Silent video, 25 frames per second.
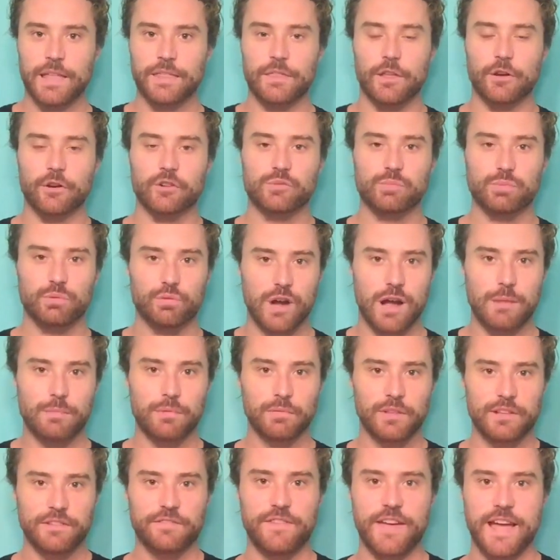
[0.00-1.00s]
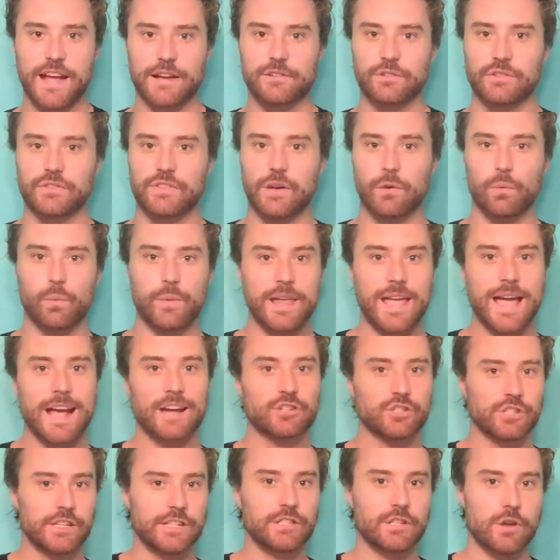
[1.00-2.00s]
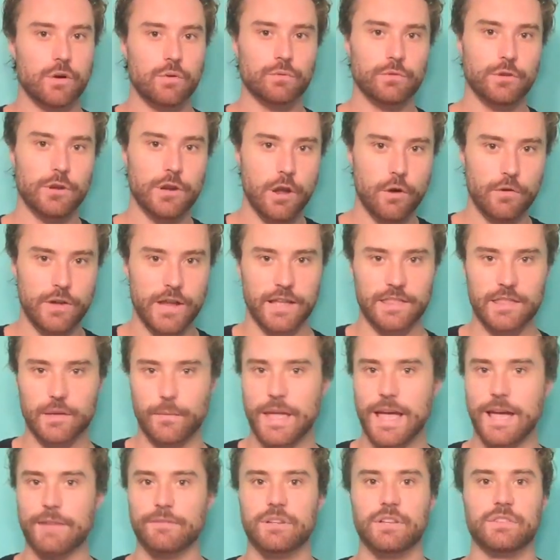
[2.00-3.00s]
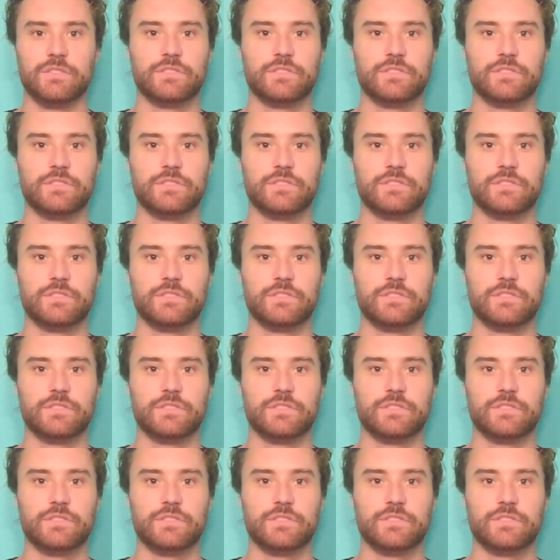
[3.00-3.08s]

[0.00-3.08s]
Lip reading: there's probably factors that we actually don't know yet, that we haven't